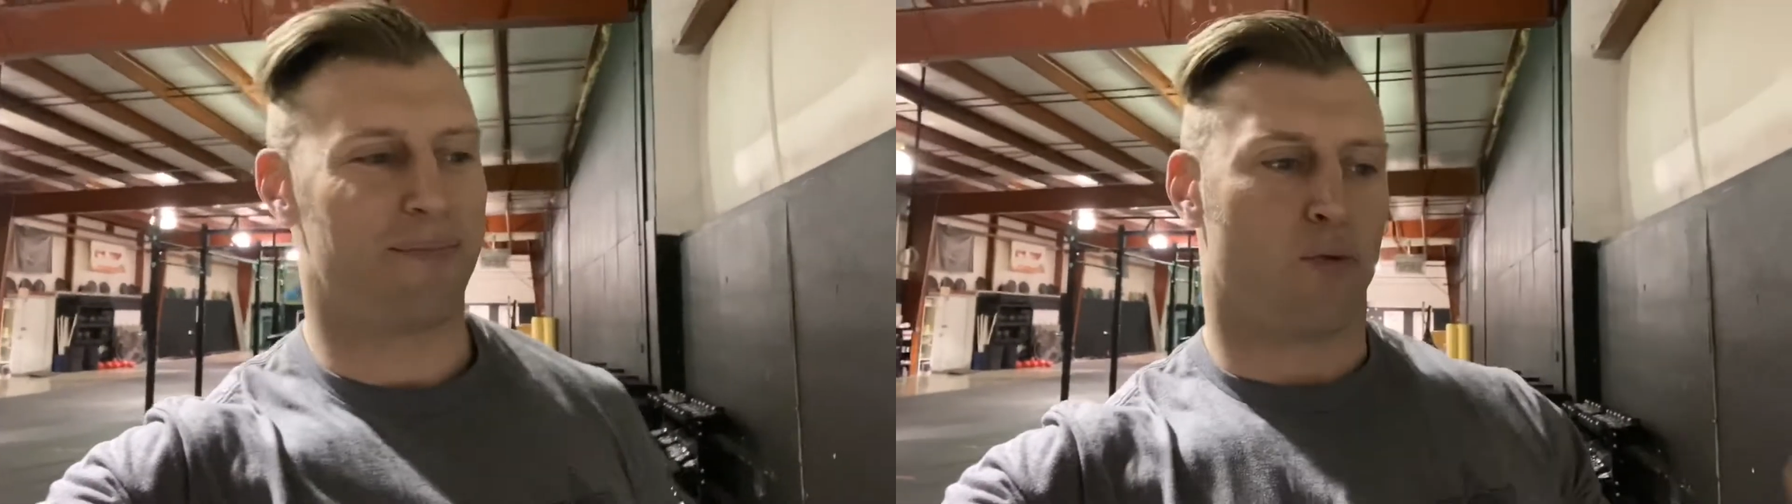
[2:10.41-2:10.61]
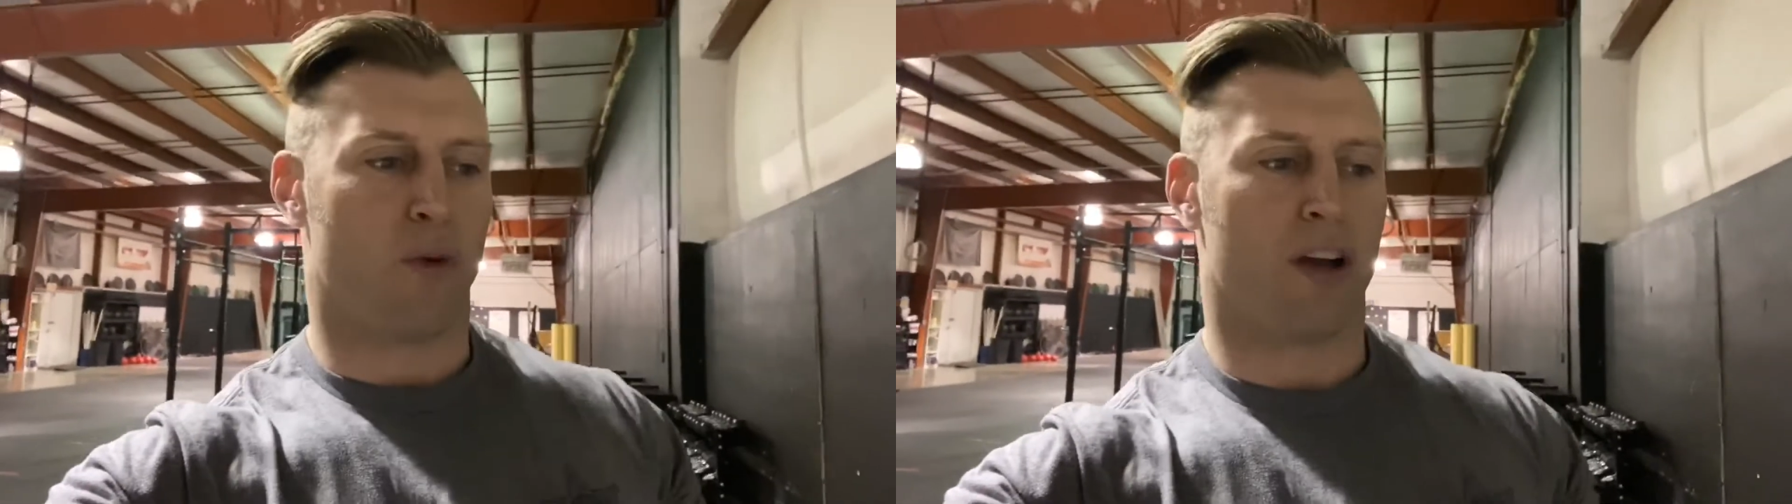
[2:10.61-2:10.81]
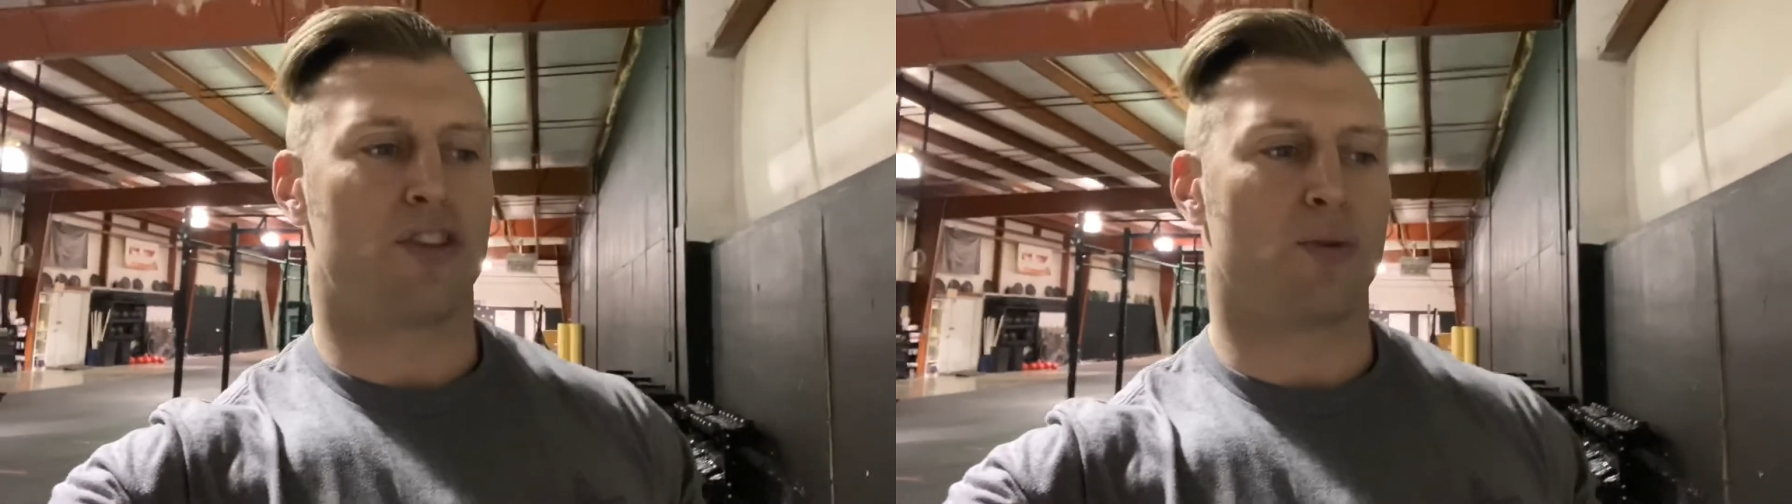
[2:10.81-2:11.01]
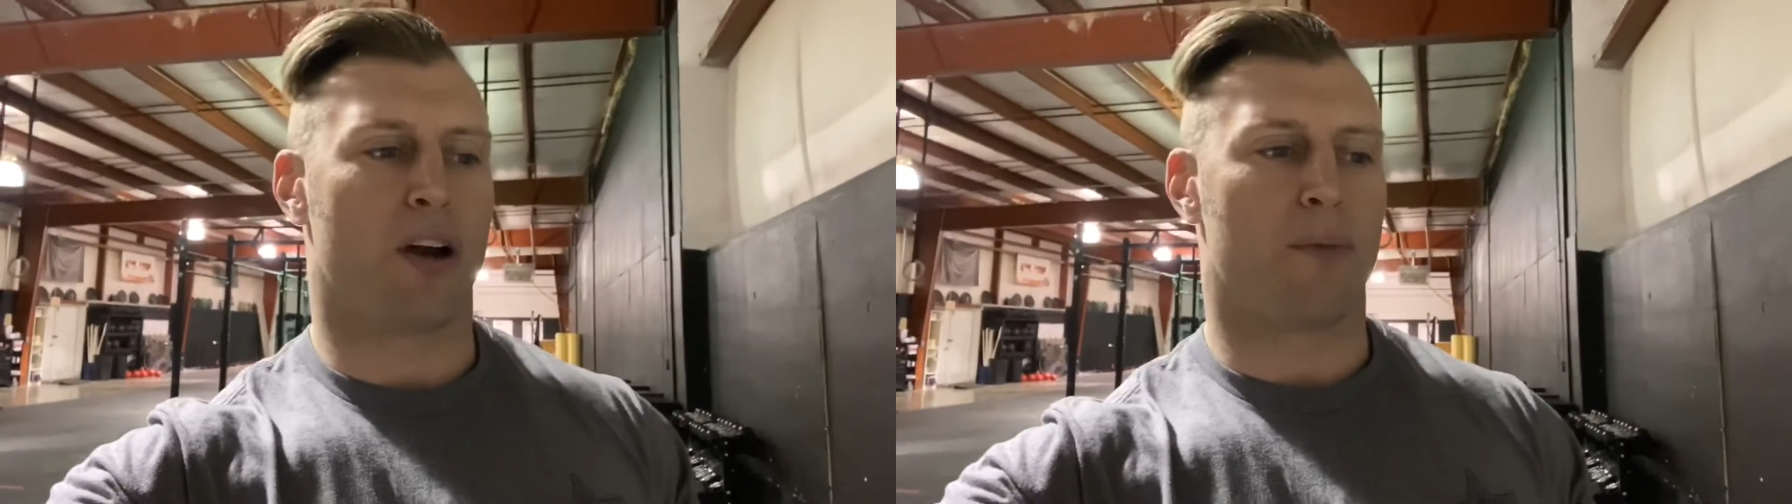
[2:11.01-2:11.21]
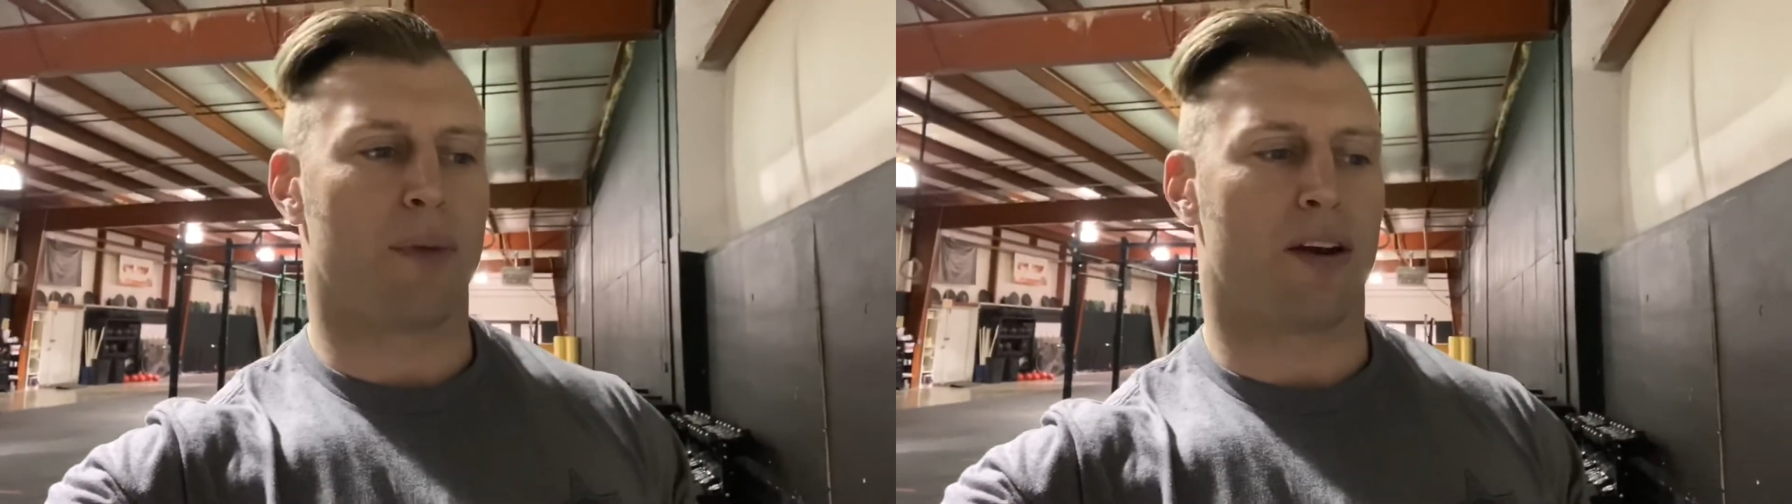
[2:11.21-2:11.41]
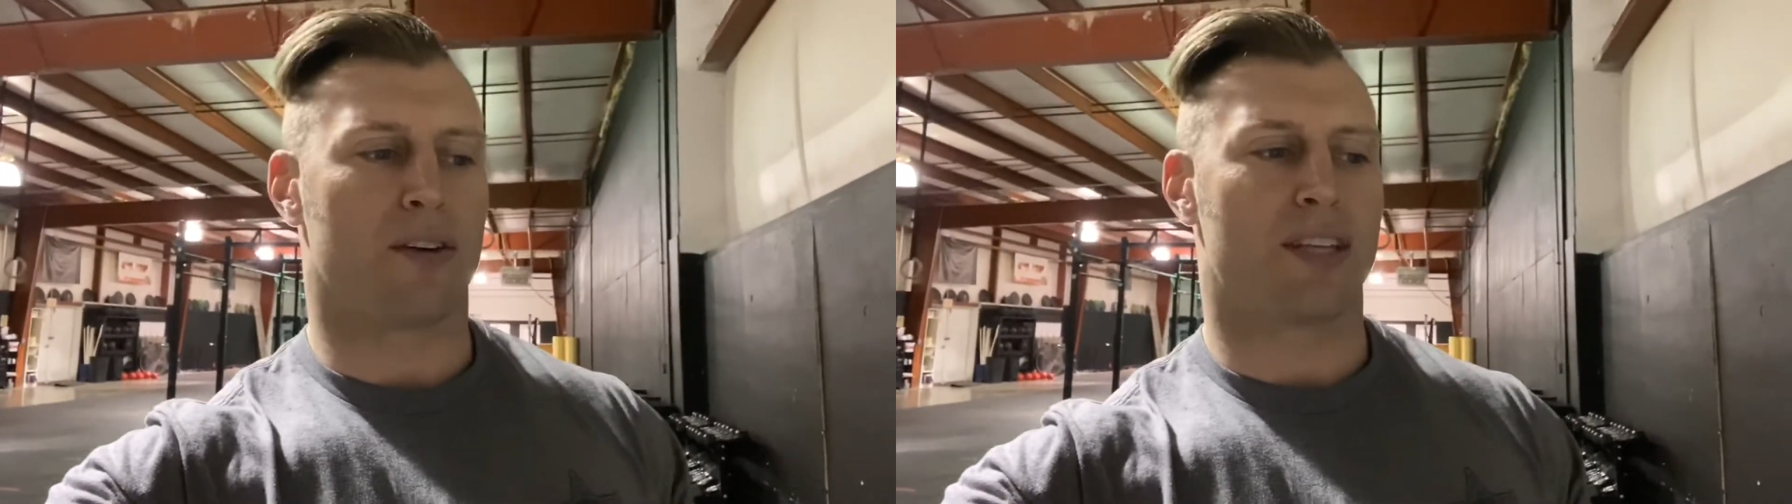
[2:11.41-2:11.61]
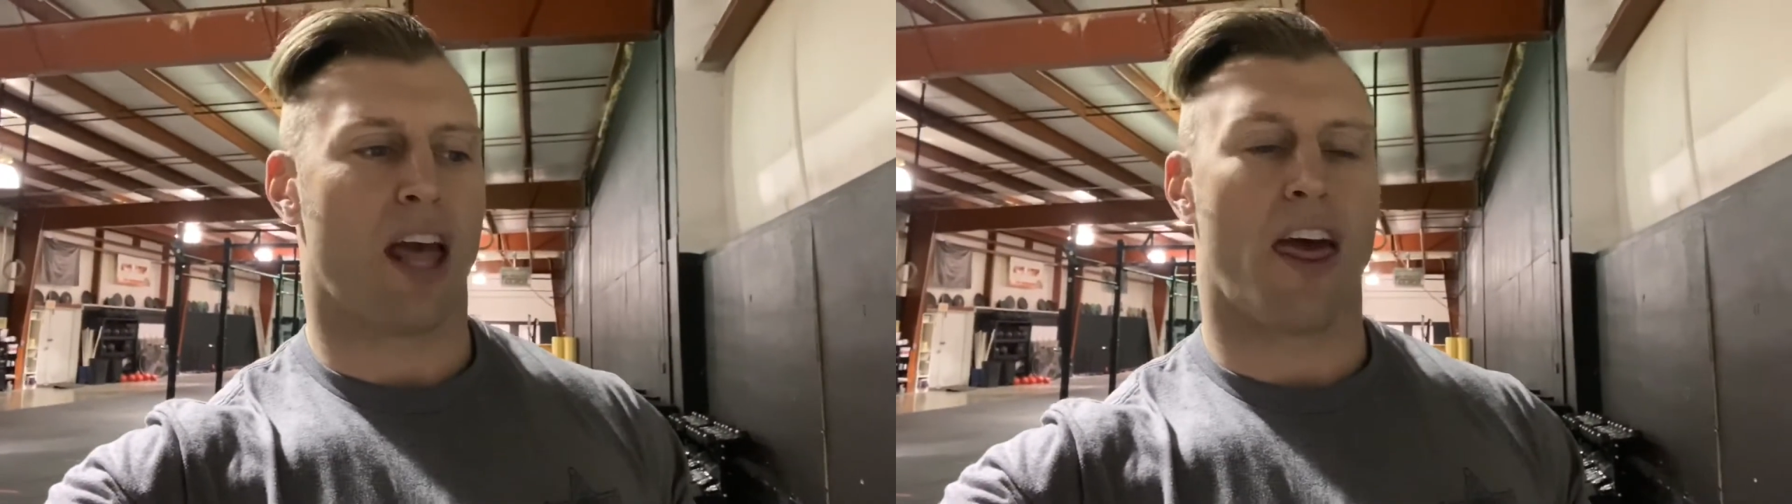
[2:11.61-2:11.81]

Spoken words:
Run 200 meters,